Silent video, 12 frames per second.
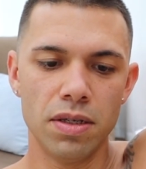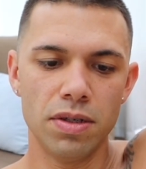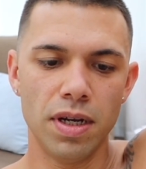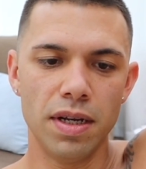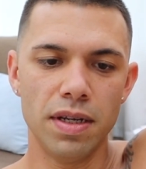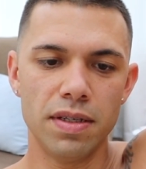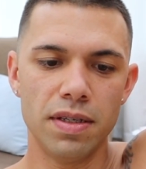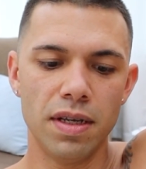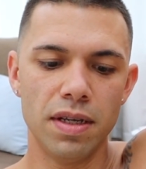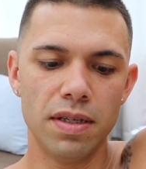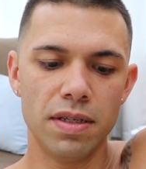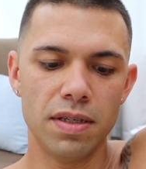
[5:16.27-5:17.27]
try to
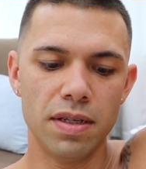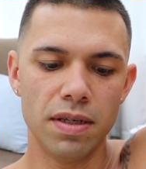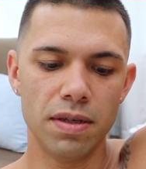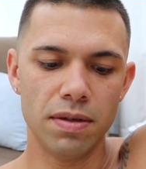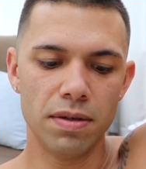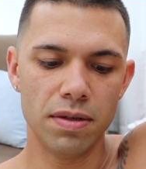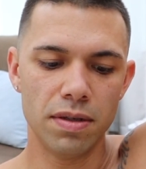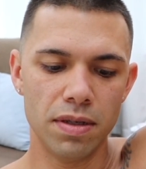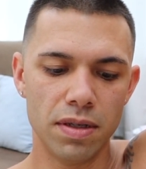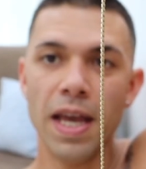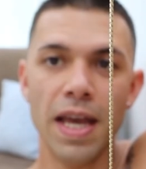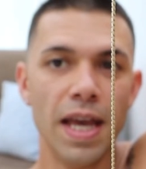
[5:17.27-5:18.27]
stay still.
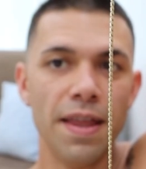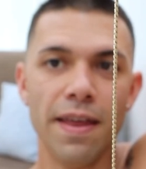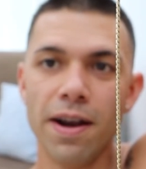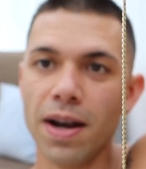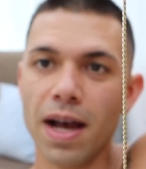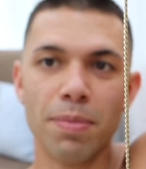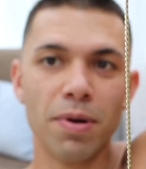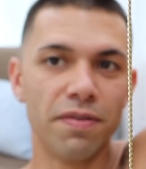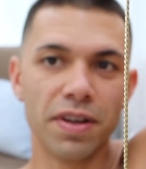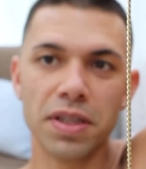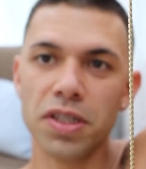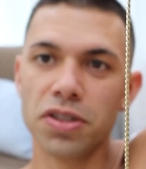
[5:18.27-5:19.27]
They are not
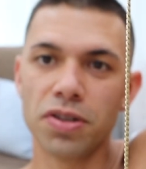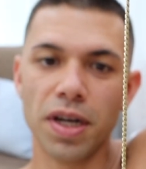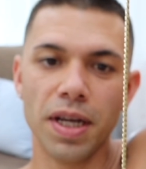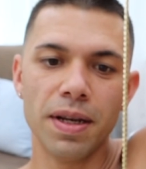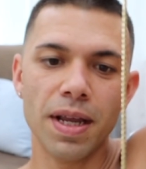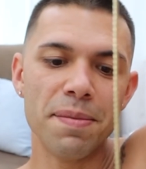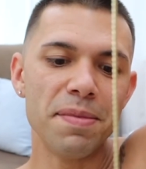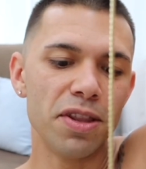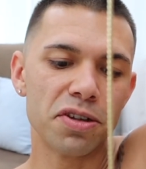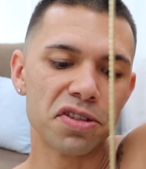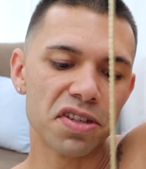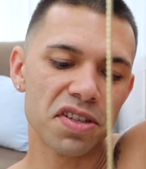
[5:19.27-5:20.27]
perfectly straight. I mean,
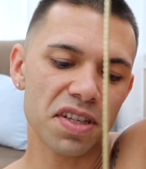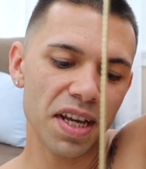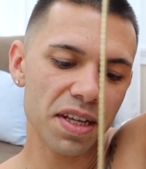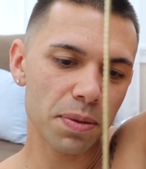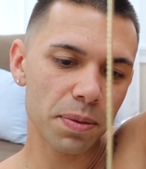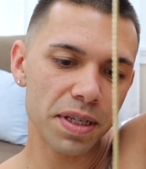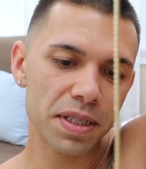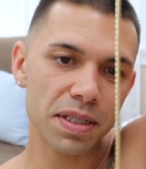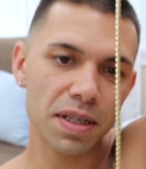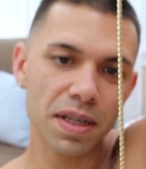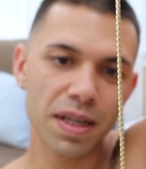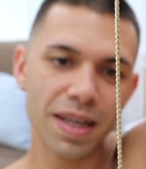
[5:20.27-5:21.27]
there's a slight
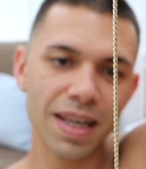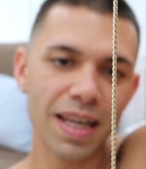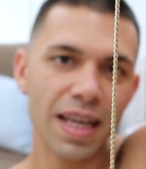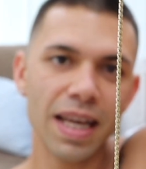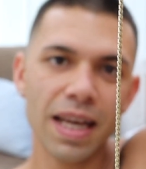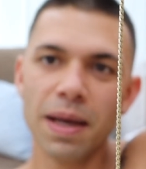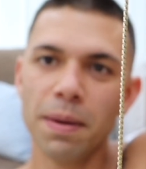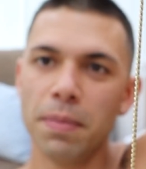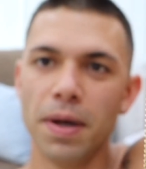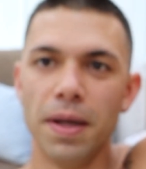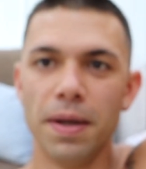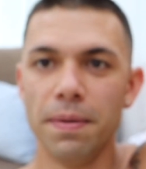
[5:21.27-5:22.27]
twist,
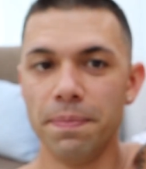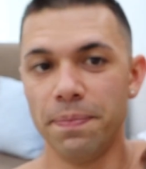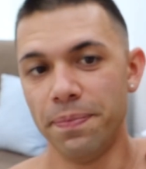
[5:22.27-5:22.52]
but